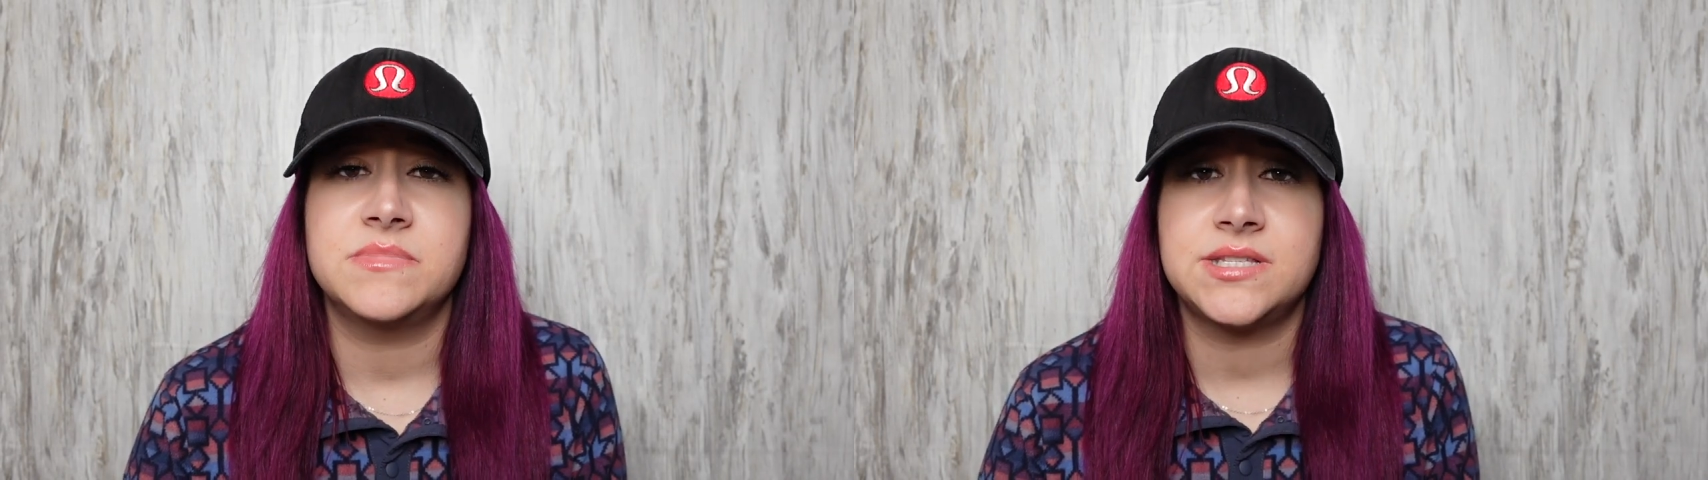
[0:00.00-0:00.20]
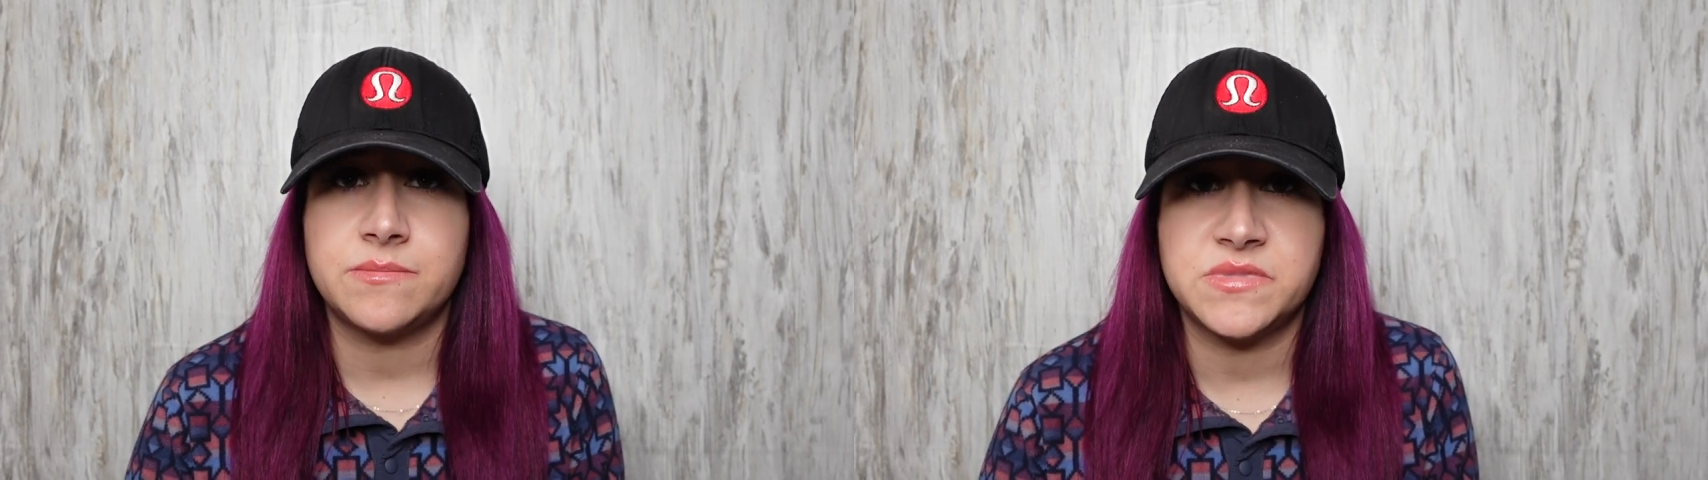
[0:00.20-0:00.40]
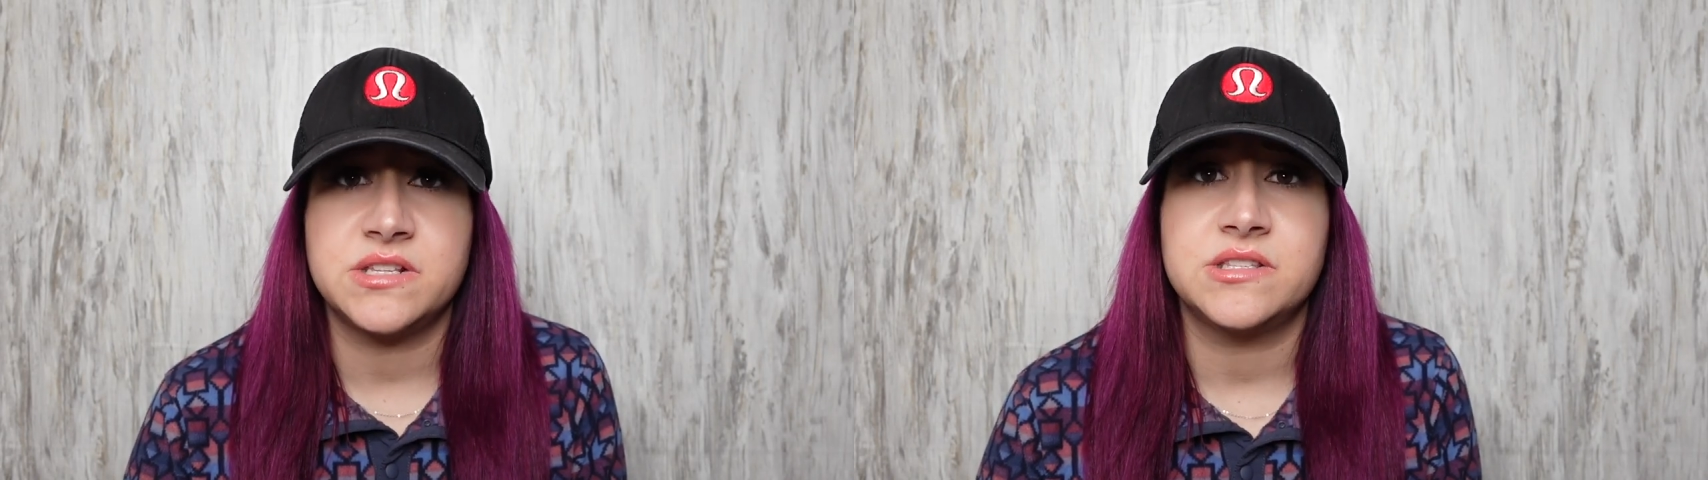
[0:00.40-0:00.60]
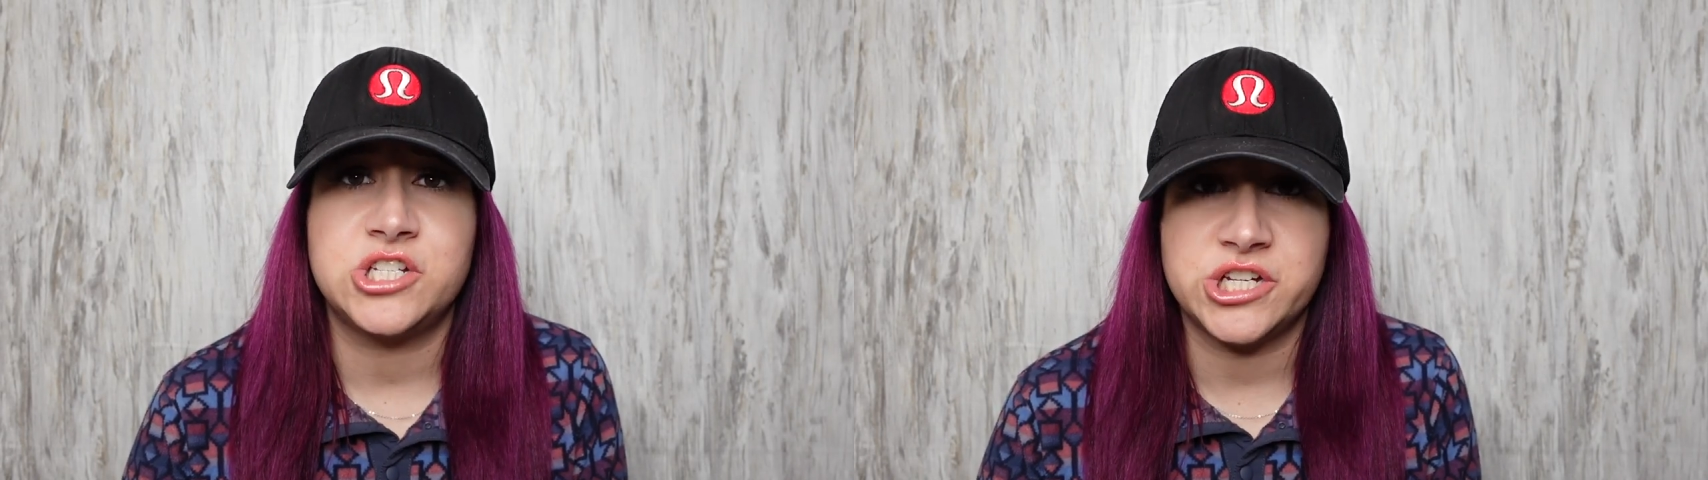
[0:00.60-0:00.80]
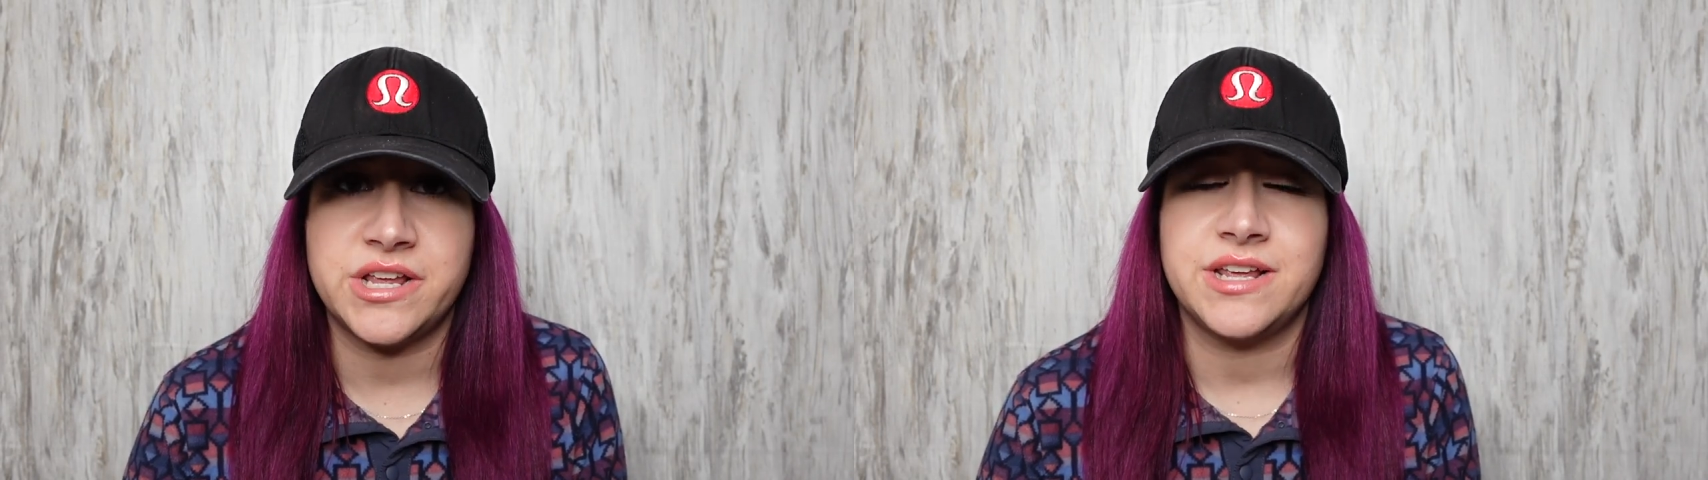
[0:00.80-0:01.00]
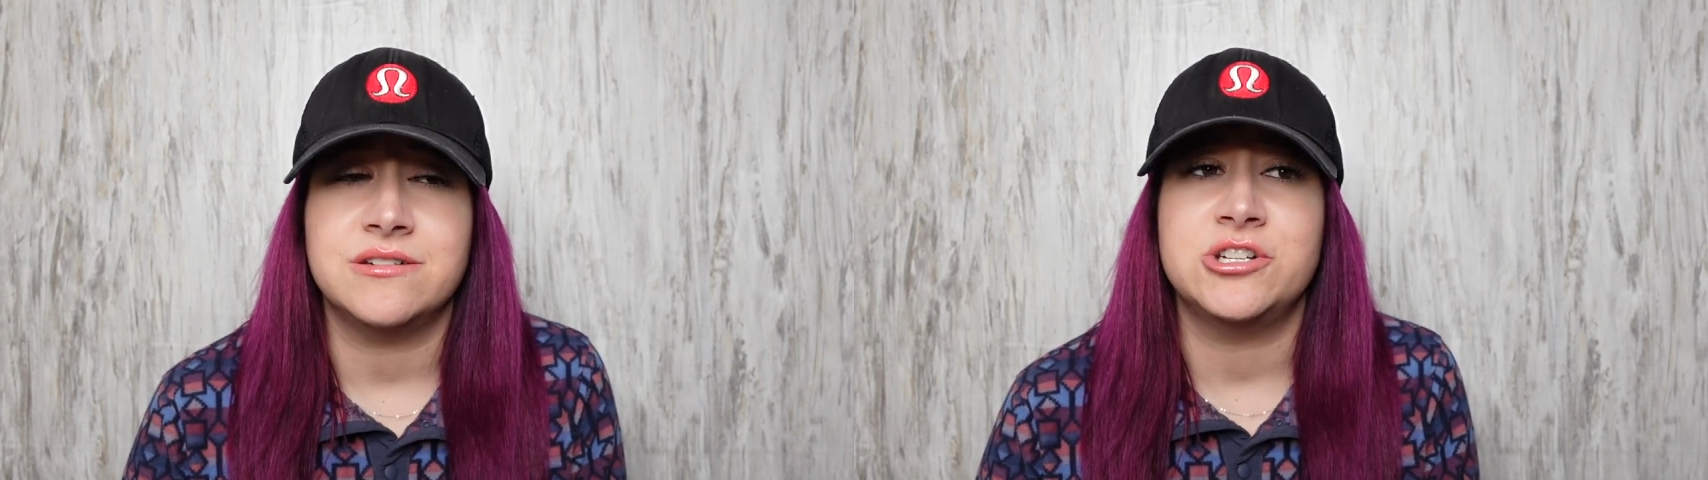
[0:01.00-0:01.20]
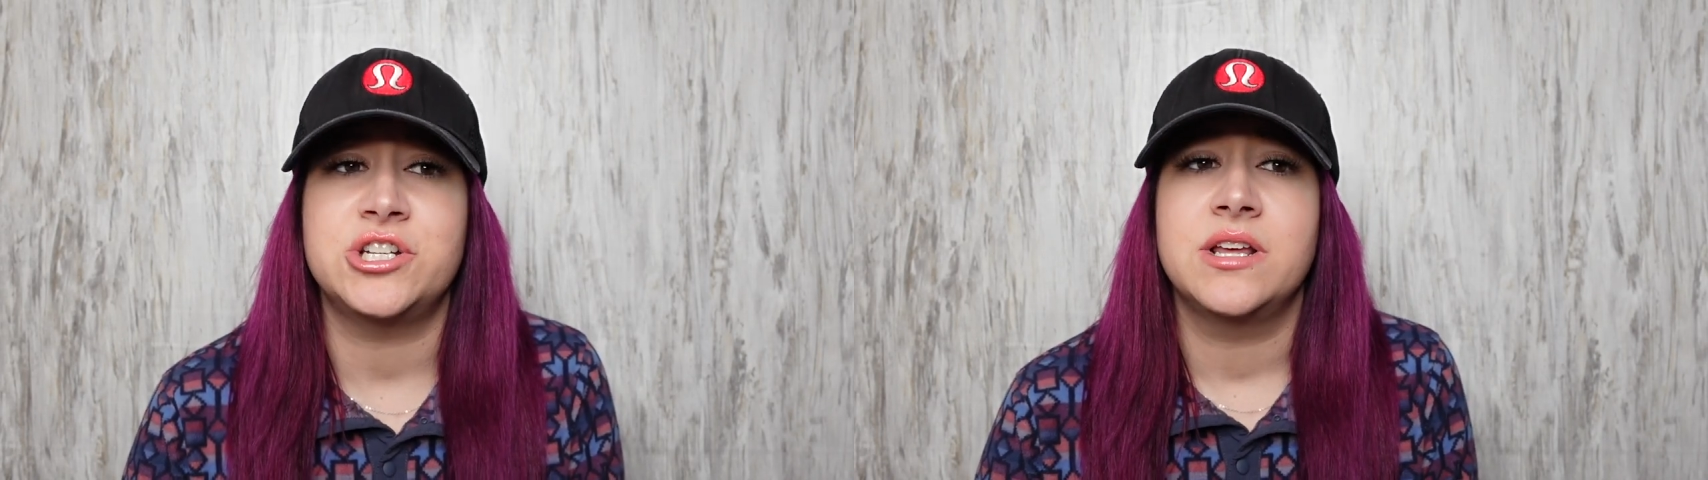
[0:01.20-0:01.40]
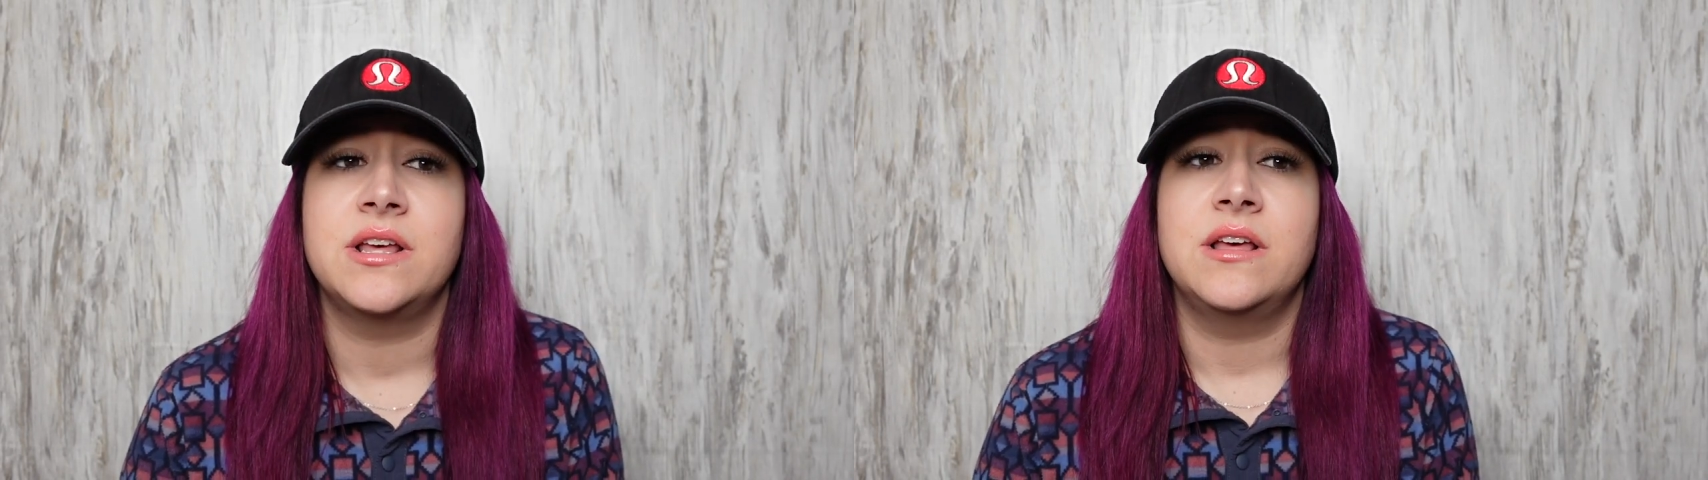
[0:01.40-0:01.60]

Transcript: something's changed.